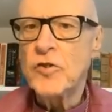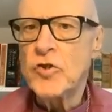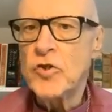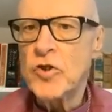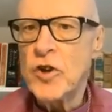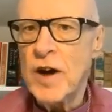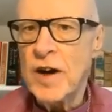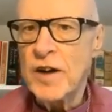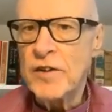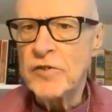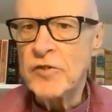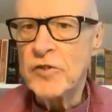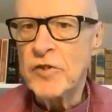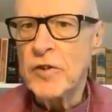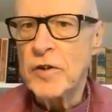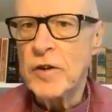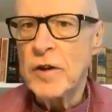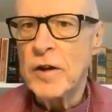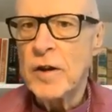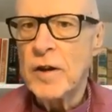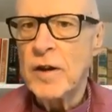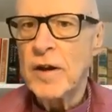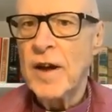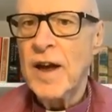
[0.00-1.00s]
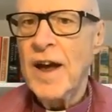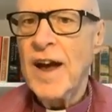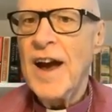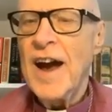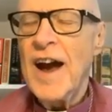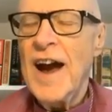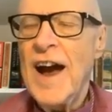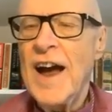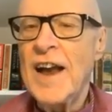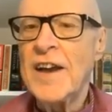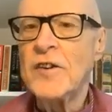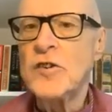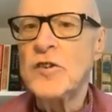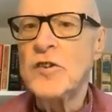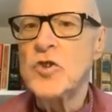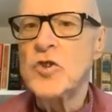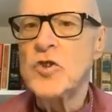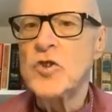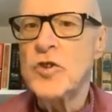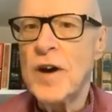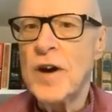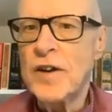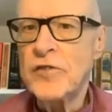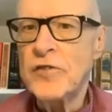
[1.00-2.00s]
is trust.
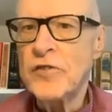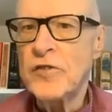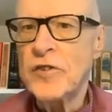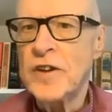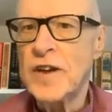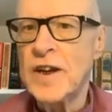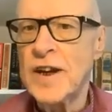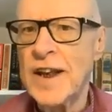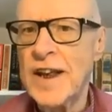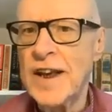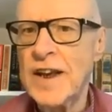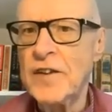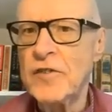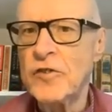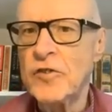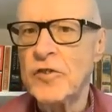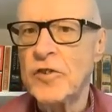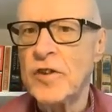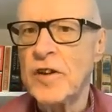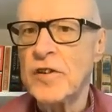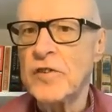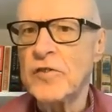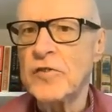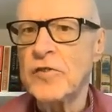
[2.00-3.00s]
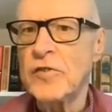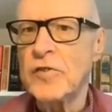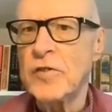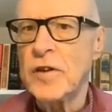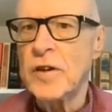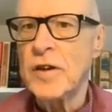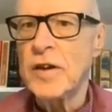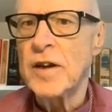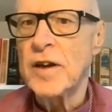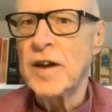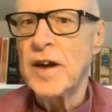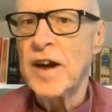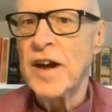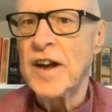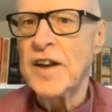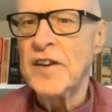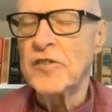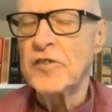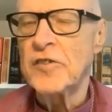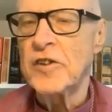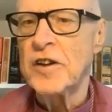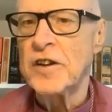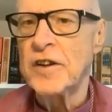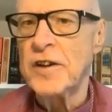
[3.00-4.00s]
And trust leads us,
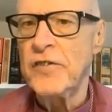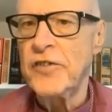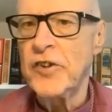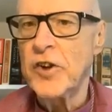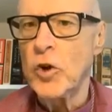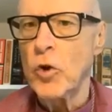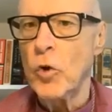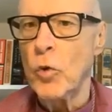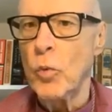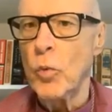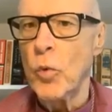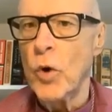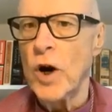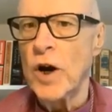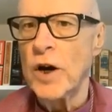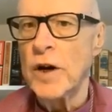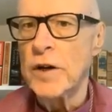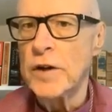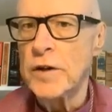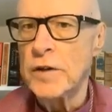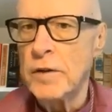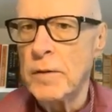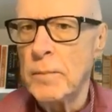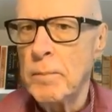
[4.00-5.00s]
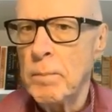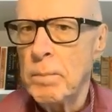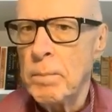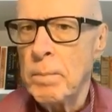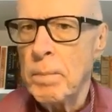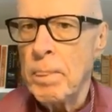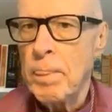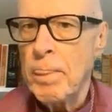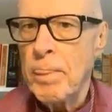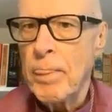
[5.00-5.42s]
it's a difficult word,